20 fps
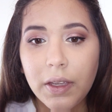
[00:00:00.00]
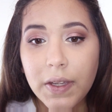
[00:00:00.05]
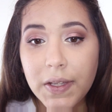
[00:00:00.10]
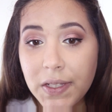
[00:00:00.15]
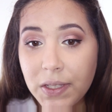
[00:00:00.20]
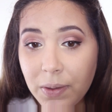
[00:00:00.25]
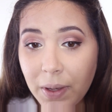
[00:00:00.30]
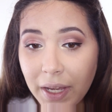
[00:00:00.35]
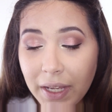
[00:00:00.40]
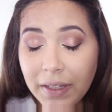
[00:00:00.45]

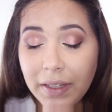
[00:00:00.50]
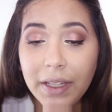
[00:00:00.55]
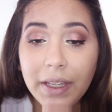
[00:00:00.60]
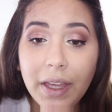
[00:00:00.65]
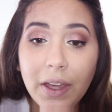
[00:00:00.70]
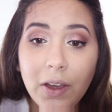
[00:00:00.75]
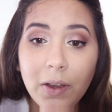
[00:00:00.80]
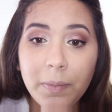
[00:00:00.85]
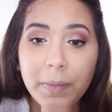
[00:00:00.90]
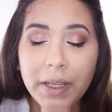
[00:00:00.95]
So I like
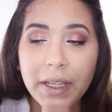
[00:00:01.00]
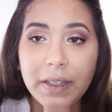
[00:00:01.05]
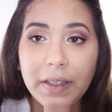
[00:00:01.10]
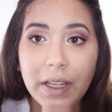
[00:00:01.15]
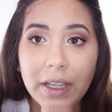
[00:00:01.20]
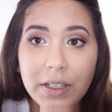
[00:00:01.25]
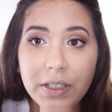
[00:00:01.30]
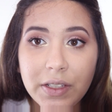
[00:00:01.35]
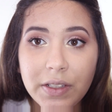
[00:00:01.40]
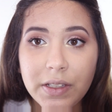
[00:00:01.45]
how my
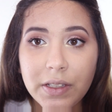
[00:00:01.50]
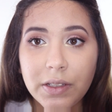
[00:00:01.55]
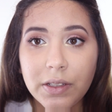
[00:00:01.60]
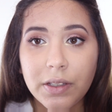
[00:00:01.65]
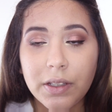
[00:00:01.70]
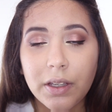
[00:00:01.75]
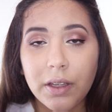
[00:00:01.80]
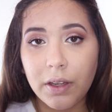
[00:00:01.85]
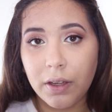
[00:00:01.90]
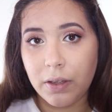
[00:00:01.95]
lashes
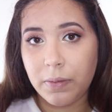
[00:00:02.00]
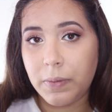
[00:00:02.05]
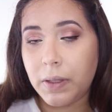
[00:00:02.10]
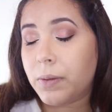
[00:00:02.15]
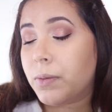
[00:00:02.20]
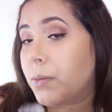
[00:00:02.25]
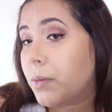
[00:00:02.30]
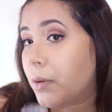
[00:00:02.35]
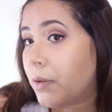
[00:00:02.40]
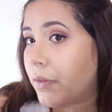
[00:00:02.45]
look
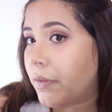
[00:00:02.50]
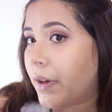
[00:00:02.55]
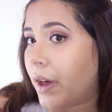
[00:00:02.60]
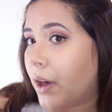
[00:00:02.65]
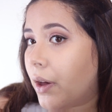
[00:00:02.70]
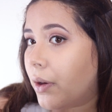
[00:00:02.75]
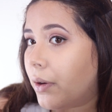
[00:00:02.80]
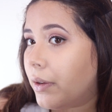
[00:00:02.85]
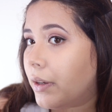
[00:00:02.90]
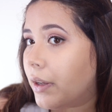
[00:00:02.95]
even
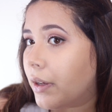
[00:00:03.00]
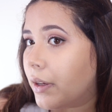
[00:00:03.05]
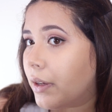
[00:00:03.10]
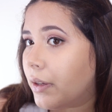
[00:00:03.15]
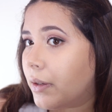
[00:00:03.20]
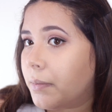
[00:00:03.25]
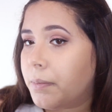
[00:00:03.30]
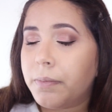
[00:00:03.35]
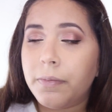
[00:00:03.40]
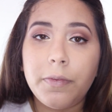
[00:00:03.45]
without
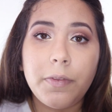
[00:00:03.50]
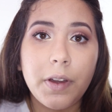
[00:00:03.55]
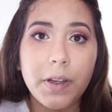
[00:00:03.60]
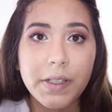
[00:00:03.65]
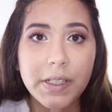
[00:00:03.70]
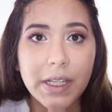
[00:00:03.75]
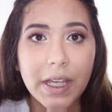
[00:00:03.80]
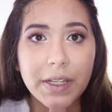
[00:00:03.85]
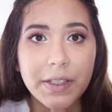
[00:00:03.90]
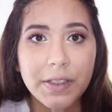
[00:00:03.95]

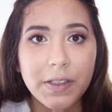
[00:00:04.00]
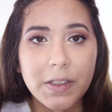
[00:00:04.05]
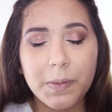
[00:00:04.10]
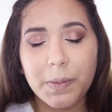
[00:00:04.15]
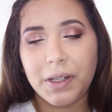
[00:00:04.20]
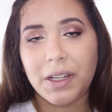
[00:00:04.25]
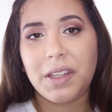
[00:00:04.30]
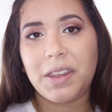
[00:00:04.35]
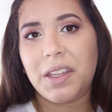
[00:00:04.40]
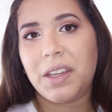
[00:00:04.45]
false lashes,
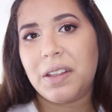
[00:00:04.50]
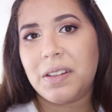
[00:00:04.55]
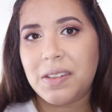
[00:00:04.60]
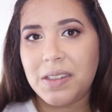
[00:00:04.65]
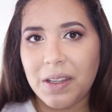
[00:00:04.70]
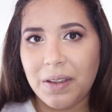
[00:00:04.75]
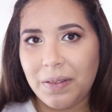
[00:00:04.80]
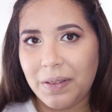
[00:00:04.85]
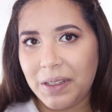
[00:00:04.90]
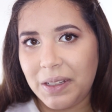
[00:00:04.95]
but I think it's
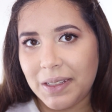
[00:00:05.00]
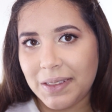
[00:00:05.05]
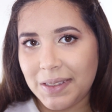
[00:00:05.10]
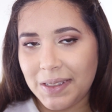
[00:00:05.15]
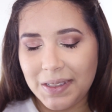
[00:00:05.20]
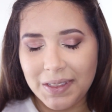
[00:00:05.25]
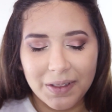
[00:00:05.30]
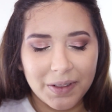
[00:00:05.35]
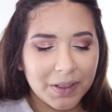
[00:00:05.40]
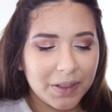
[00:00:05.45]
definitely
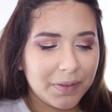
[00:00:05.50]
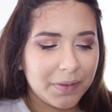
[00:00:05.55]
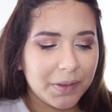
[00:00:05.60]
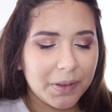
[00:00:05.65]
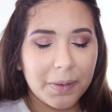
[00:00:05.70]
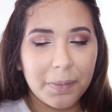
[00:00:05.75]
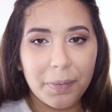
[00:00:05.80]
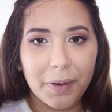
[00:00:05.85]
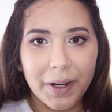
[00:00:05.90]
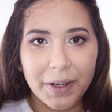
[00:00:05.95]
necessary
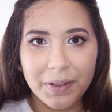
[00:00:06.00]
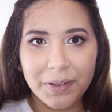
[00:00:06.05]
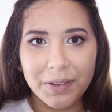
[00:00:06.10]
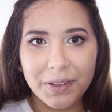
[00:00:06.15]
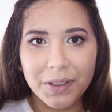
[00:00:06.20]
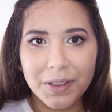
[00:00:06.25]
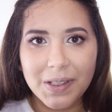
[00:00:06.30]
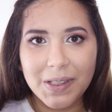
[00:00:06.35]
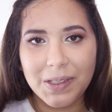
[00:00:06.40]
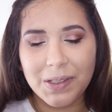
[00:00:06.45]
for a bridal
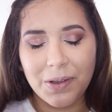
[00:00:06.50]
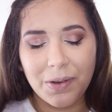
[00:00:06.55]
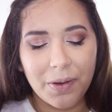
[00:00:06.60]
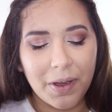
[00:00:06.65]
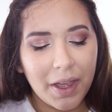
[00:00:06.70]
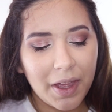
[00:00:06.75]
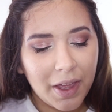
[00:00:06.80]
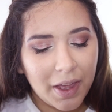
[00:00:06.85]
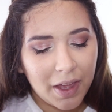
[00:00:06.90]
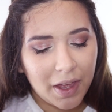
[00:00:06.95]
look. So
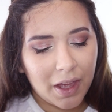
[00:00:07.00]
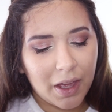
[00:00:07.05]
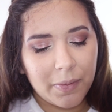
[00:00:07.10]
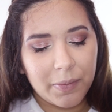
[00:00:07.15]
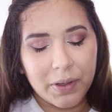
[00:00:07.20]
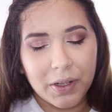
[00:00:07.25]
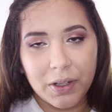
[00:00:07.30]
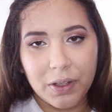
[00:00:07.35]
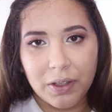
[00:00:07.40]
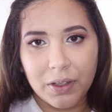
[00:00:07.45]
I'm
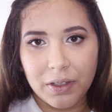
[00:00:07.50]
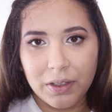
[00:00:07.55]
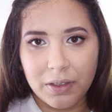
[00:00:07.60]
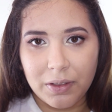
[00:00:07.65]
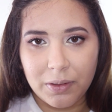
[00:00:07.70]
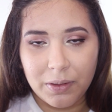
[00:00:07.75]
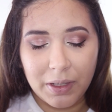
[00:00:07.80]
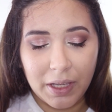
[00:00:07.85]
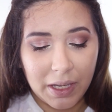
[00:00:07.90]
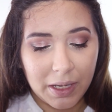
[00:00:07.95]
gonna
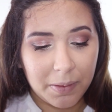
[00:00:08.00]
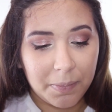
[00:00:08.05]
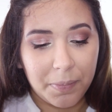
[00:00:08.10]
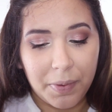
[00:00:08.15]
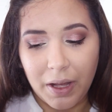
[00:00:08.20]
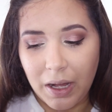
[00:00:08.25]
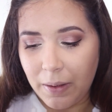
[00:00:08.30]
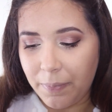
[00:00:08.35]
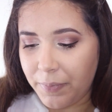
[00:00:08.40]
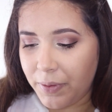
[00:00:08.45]
go ahead and
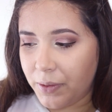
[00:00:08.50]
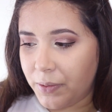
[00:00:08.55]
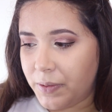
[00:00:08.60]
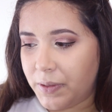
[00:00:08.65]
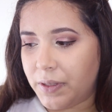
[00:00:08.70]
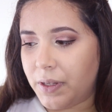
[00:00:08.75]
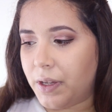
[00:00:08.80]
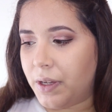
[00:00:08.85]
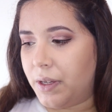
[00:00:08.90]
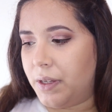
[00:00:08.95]
pop
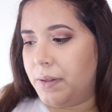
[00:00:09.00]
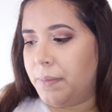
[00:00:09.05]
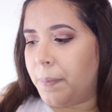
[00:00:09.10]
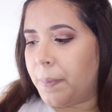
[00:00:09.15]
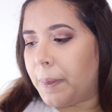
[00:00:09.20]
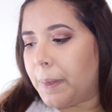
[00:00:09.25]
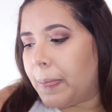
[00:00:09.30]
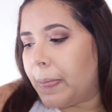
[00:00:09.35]
those on.